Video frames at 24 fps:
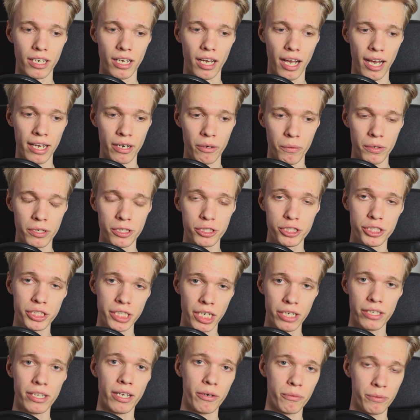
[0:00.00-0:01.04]
And I want to
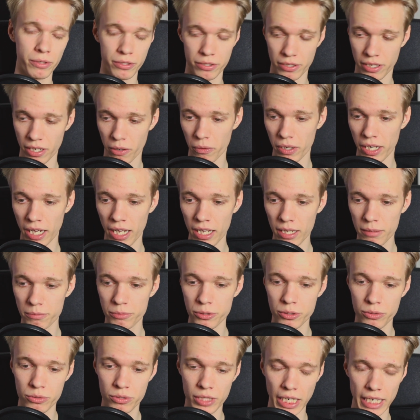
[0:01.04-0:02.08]
share that with you, and I want to help
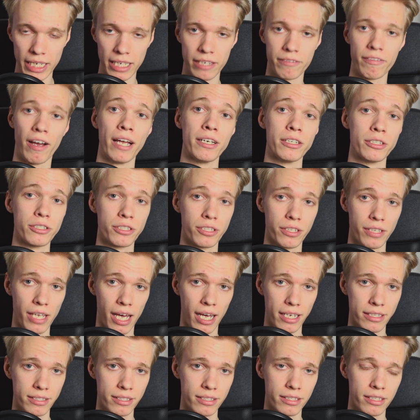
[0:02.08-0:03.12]
you take advantage of
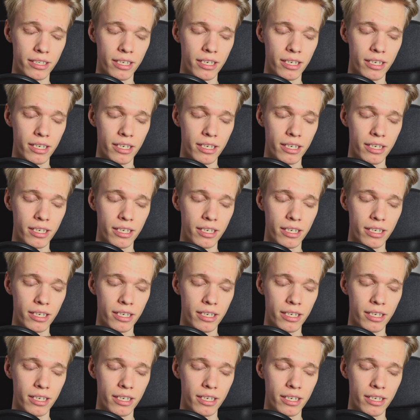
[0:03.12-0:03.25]
that.